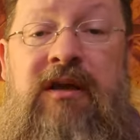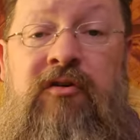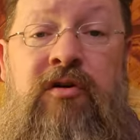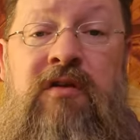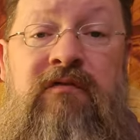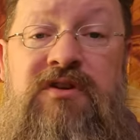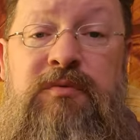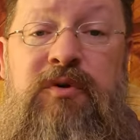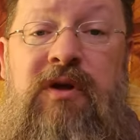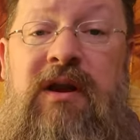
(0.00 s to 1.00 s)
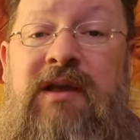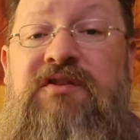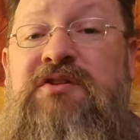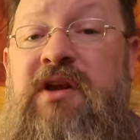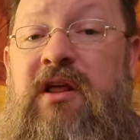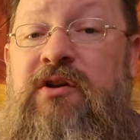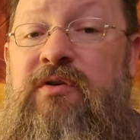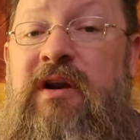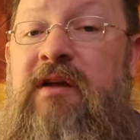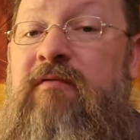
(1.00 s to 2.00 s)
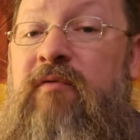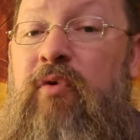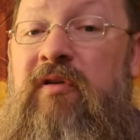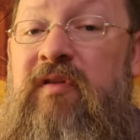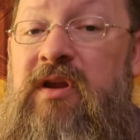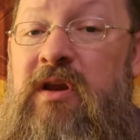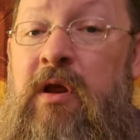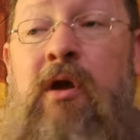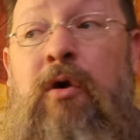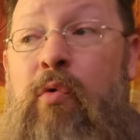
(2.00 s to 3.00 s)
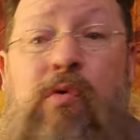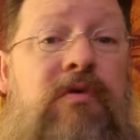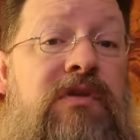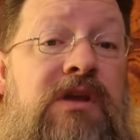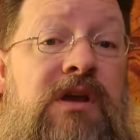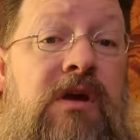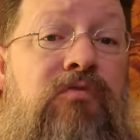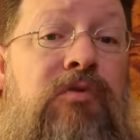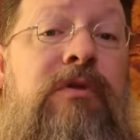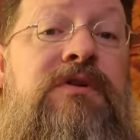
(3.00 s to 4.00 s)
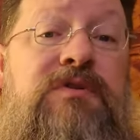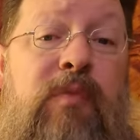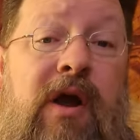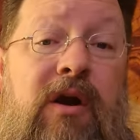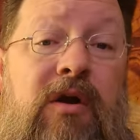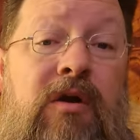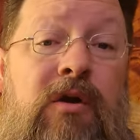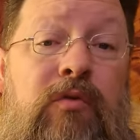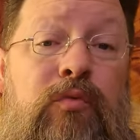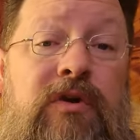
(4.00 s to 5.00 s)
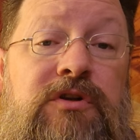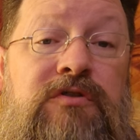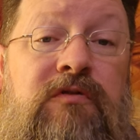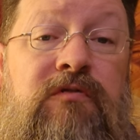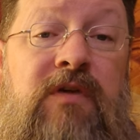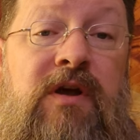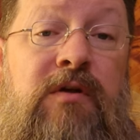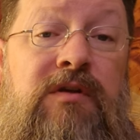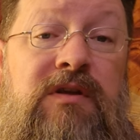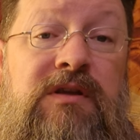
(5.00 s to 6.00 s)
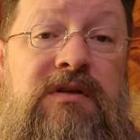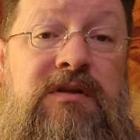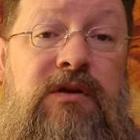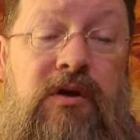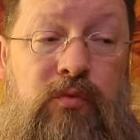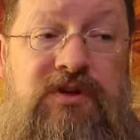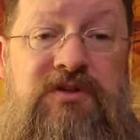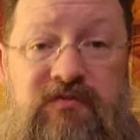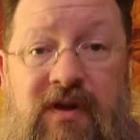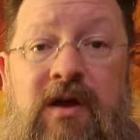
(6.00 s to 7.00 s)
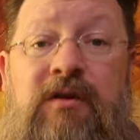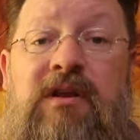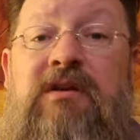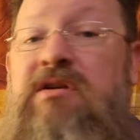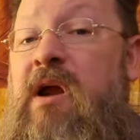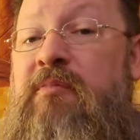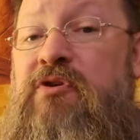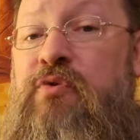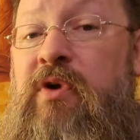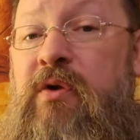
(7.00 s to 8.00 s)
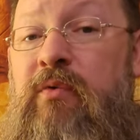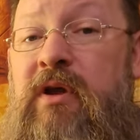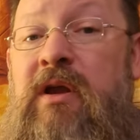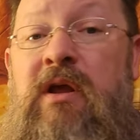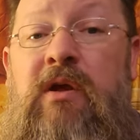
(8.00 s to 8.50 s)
can turn invisible, and has a challenge rating of fourteen. Or the uh, Ruin Spider, which, found is, uh, which is found in Chapter twenty-one,